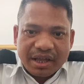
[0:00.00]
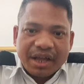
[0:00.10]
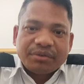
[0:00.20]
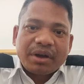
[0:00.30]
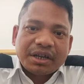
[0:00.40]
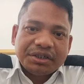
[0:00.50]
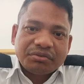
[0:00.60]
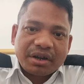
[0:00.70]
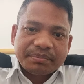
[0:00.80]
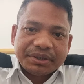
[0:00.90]
And in
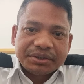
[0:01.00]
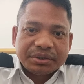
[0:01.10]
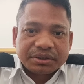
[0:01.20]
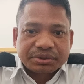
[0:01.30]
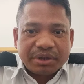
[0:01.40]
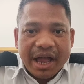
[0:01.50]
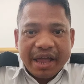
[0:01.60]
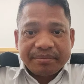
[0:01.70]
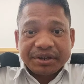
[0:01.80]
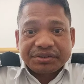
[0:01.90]
one video also, I
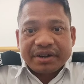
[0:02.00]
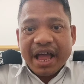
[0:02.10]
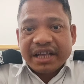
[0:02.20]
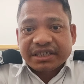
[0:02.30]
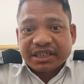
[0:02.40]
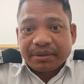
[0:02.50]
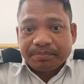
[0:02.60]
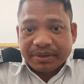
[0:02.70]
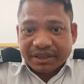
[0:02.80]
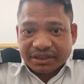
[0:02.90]
have categorized the
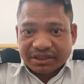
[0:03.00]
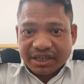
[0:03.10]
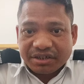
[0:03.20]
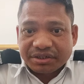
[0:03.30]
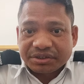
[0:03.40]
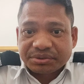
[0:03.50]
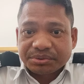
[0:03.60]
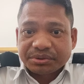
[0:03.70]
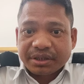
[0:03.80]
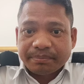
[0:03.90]
companies according
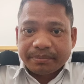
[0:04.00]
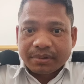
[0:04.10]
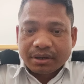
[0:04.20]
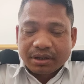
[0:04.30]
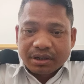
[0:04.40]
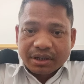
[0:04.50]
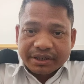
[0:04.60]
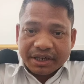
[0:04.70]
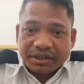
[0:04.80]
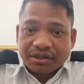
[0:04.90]
to the
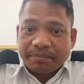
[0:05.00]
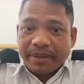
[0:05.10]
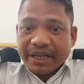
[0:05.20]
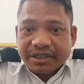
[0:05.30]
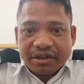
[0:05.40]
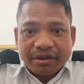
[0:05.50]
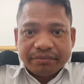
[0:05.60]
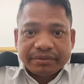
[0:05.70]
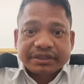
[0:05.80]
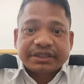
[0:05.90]
taking the base
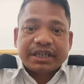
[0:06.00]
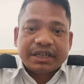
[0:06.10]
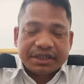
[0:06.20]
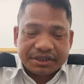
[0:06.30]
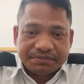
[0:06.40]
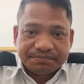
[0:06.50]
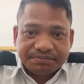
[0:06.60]
of salary.